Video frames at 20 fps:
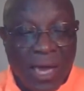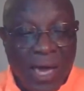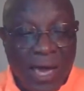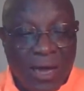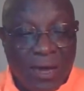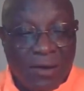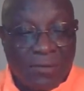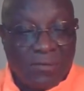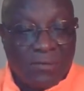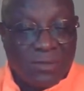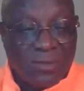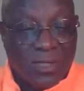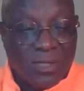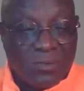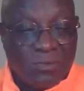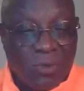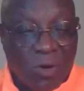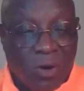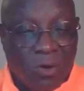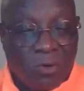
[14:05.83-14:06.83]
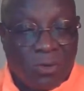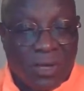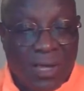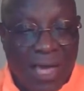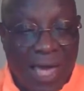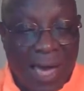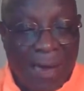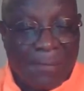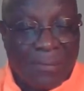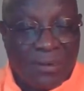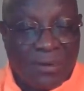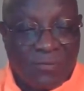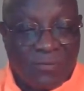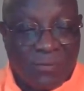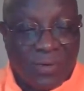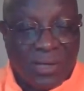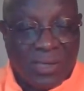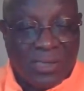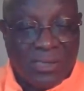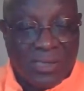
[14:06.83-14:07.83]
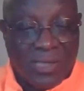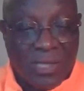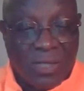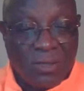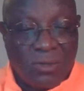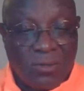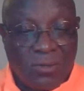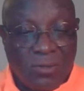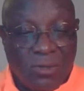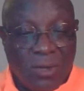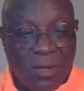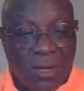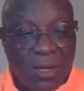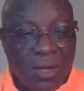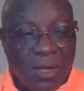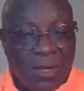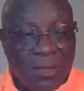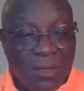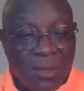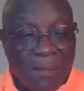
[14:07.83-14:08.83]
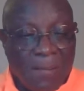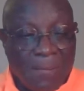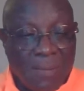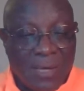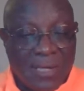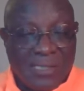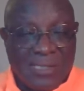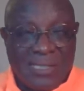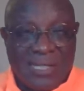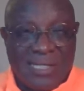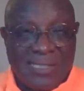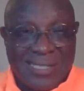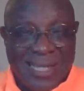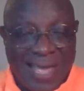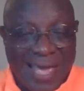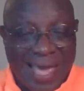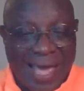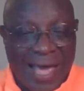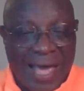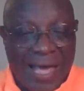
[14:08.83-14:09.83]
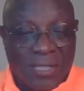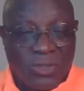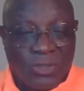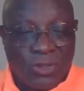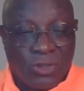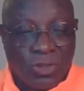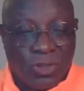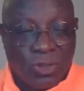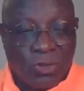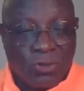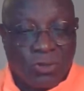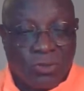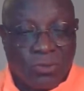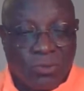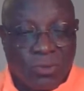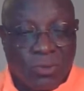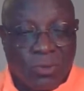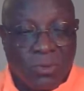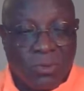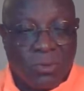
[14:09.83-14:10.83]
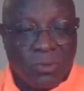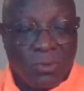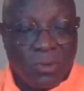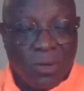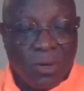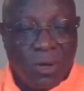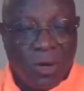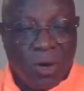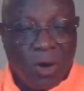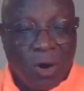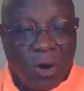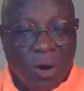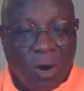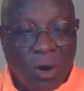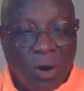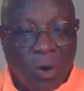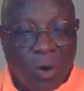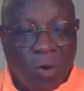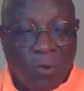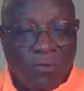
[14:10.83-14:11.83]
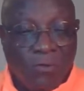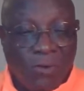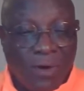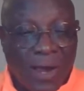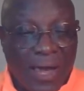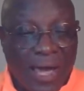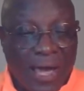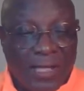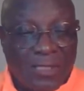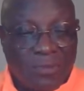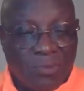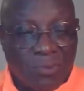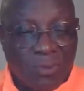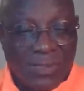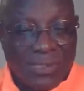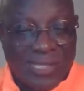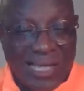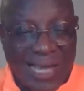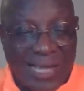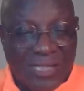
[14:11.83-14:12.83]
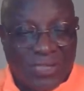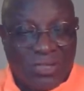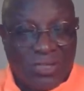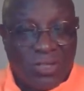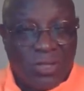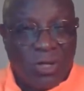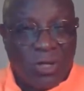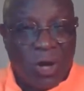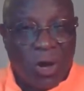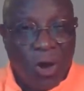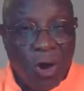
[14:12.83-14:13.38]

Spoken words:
However, this will only happen if we continue the business as usual over exploitation,